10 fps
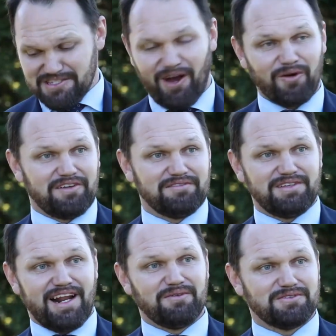like the
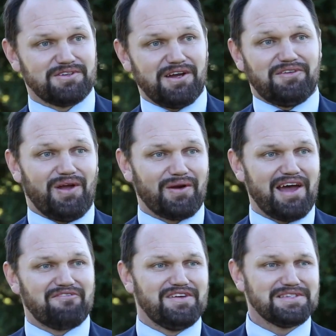roster's good.
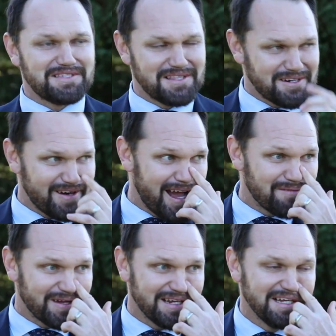And
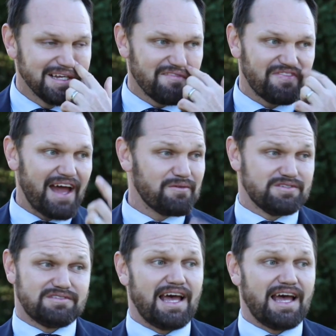I thought it was Desi's.